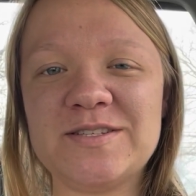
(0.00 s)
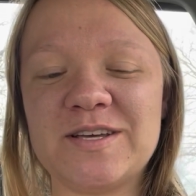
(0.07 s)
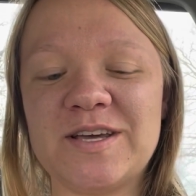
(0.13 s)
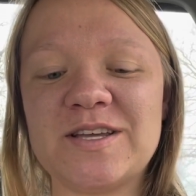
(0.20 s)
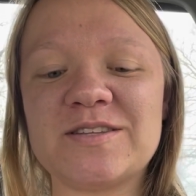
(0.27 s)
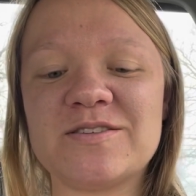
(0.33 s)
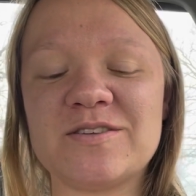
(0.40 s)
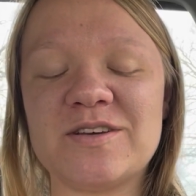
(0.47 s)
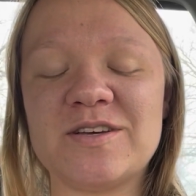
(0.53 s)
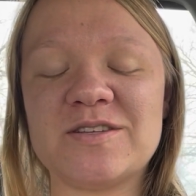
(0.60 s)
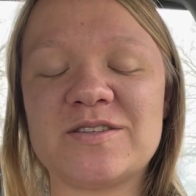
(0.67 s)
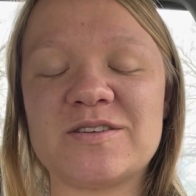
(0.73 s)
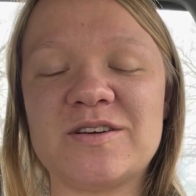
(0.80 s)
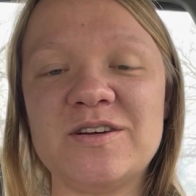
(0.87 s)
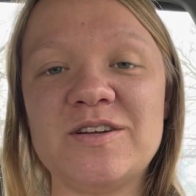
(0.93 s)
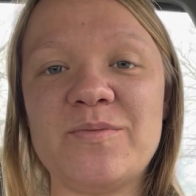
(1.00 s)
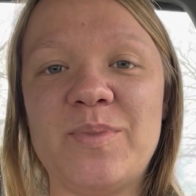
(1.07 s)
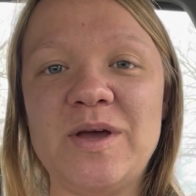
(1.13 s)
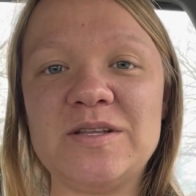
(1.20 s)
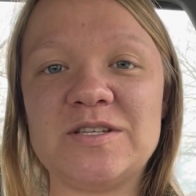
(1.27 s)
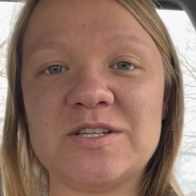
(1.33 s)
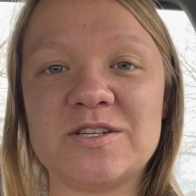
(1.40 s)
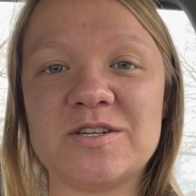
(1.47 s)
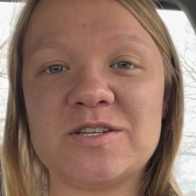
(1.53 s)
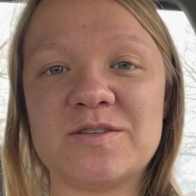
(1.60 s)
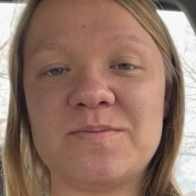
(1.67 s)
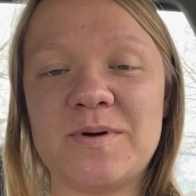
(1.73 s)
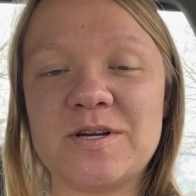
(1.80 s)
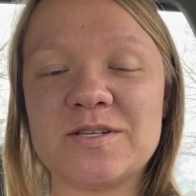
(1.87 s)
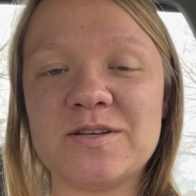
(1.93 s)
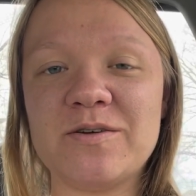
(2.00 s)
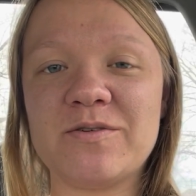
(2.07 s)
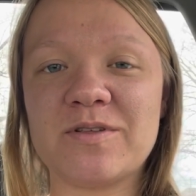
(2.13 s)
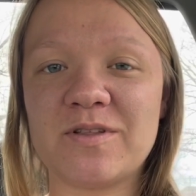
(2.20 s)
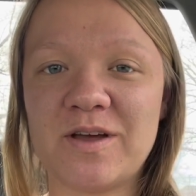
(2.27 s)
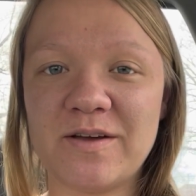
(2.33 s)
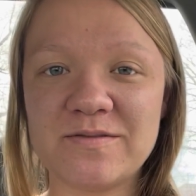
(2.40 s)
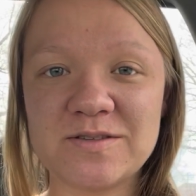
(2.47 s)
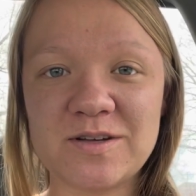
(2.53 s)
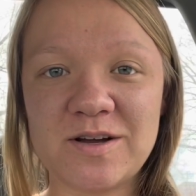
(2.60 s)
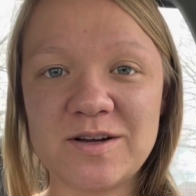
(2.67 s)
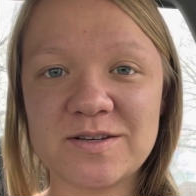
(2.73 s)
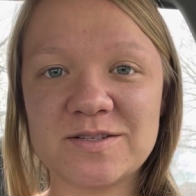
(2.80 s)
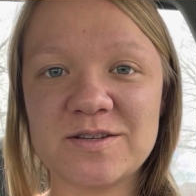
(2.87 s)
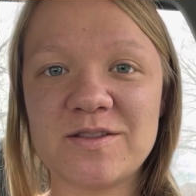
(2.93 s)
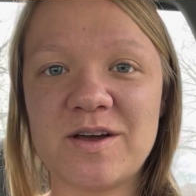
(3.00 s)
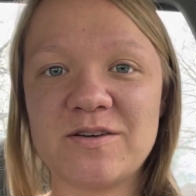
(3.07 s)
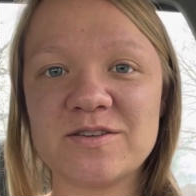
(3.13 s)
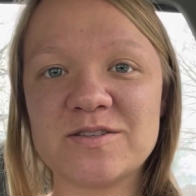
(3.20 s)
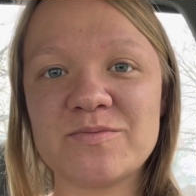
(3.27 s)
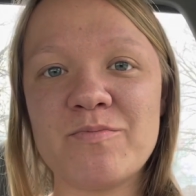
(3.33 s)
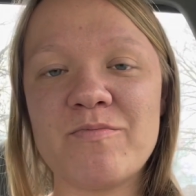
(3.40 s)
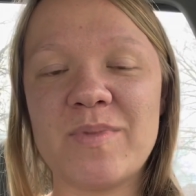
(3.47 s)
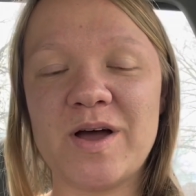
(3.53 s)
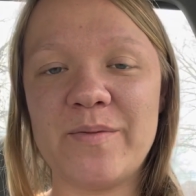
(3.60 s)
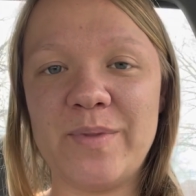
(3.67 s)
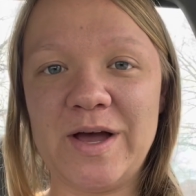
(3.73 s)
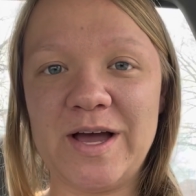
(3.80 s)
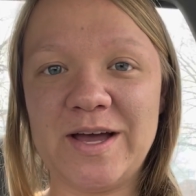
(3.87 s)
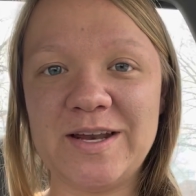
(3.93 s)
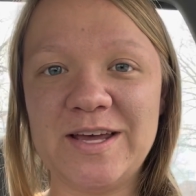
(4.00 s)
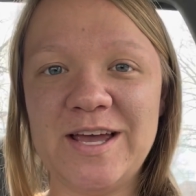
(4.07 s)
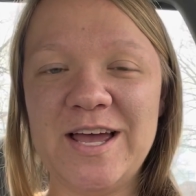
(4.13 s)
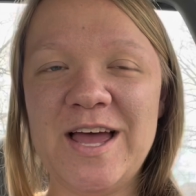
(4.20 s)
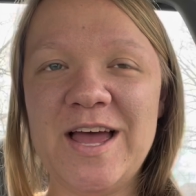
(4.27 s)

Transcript: Like it's good to pay attention, especially with livestock. So that was my bad.